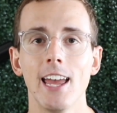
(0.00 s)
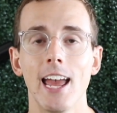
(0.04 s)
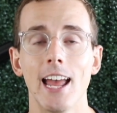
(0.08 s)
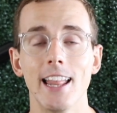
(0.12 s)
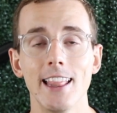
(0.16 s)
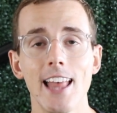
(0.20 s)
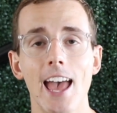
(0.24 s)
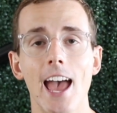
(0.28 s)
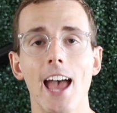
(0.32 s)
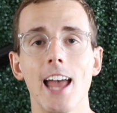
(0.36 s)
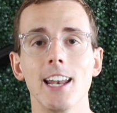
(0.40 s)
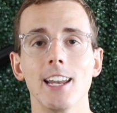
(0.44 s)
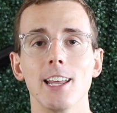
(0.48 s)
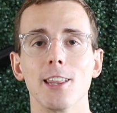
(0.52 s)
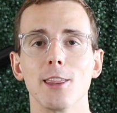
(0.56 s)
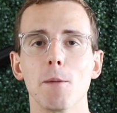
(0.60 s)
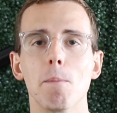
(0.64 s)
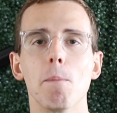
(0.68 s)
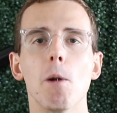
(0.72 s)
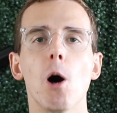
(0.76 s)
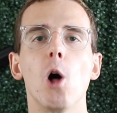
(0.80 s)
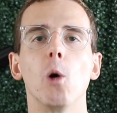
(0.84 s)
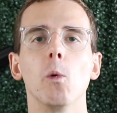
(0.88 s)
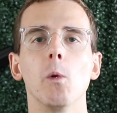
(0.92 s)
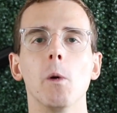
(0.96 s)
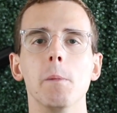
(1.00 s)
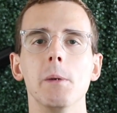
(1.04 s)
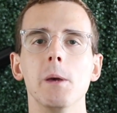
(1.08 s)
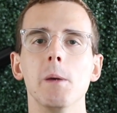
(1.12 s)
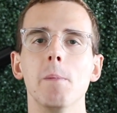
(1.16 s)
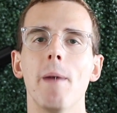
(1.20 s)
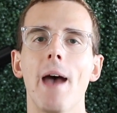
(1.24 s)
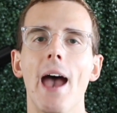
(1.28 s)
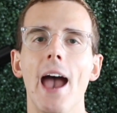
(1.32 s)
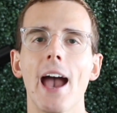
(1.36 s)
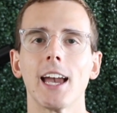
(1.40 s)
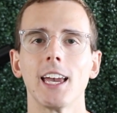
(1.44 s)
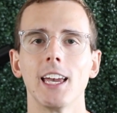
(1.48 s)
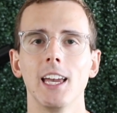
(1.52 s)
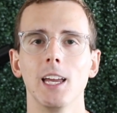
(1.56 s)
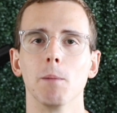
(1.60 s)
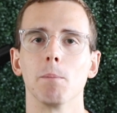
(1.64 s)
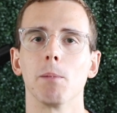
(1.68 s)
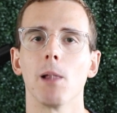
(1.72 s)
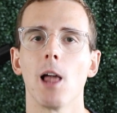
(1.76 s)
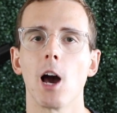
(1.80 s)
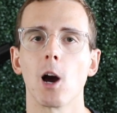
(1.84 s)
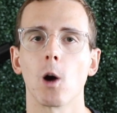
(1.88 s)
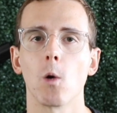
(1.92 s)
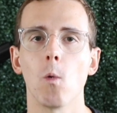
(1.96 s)
and then the ball will be back
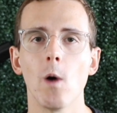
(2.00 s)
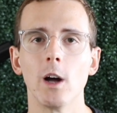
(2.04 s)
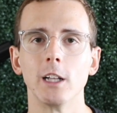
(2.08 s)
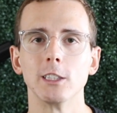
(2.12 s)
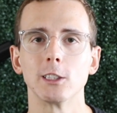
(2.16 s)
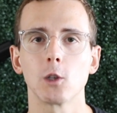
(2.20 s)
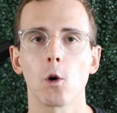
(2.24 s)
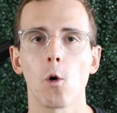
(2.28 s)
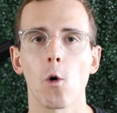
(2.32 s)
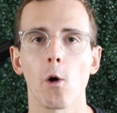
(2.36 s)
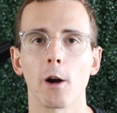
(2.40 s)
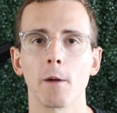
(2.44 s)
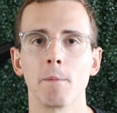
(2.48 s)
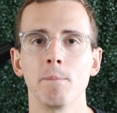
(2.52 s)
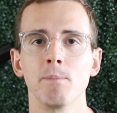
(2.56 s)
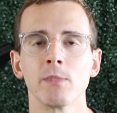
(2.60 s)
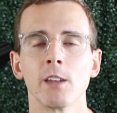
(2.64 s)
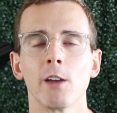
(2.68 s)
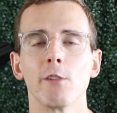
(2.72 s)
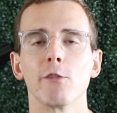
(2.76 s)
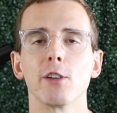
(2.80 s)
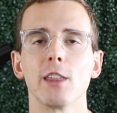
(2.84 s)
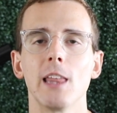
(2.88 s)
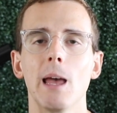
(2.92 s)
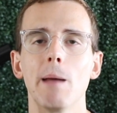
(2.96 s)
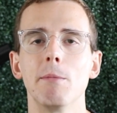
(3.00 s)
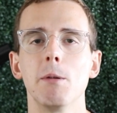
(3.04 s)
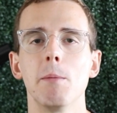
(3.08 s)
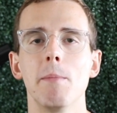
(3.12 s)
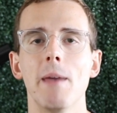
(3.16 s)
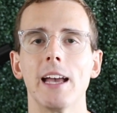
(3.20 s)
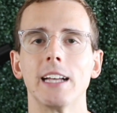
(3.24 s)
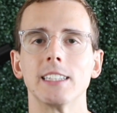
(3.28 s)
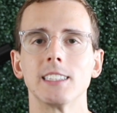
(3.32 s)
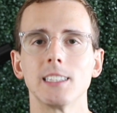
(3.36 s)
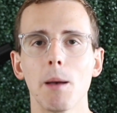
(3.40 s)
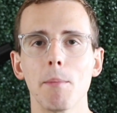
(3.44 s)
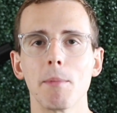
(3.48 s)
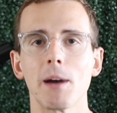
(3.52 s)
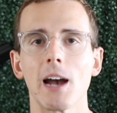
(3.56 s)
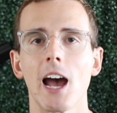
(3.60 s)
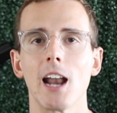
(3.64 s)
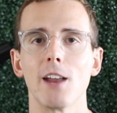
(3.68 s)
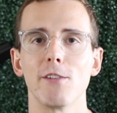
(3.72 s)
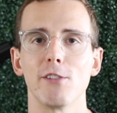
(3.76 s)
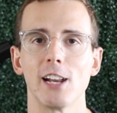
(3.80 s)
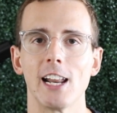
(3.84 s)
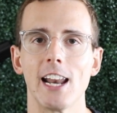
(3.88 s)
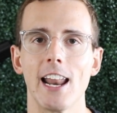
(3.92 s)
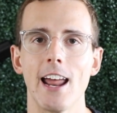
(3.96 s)
in Block 1's court for them to make some
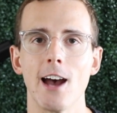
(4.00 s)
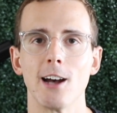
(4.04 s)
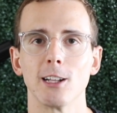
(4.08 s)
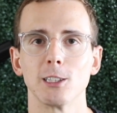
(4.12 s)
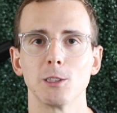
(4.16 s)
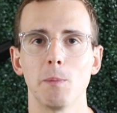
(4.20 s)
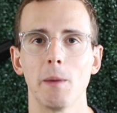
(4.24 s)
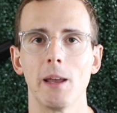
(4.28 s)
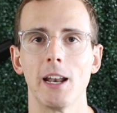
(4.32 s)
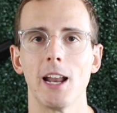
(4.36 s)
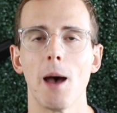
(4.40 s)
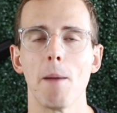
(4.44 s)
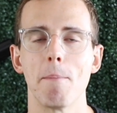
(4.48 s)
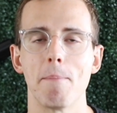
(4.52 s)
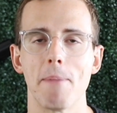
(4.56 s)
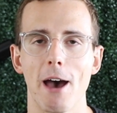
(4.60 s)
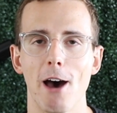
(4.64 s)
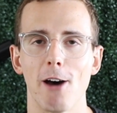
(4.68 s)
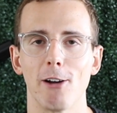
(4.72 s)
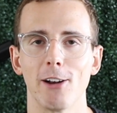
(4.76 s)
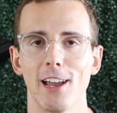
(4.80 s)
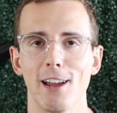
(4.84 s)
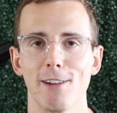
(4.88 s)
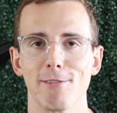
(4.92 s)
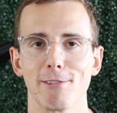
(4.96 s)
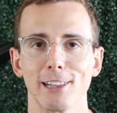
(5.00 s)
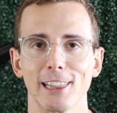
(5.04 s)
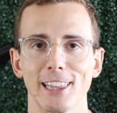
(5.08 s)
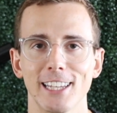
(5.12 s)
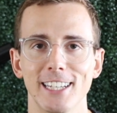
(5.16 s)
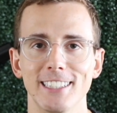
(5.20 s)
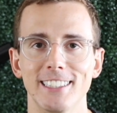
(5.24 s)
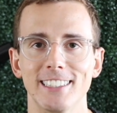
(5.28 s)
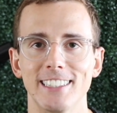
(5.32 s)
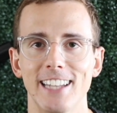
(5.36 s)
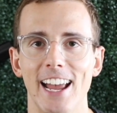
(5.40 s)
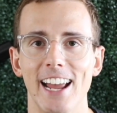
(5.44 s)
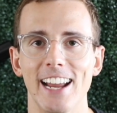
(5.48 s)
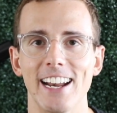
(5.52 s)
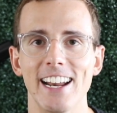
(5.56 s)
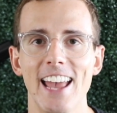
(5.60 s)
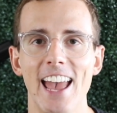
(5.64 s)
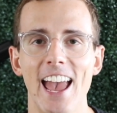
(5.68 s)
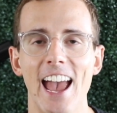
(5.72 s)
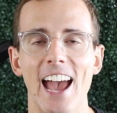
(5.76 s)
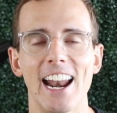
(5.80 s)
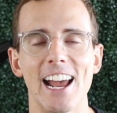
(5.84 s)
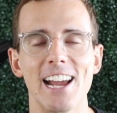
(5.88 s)
kind of an announcement about a release date.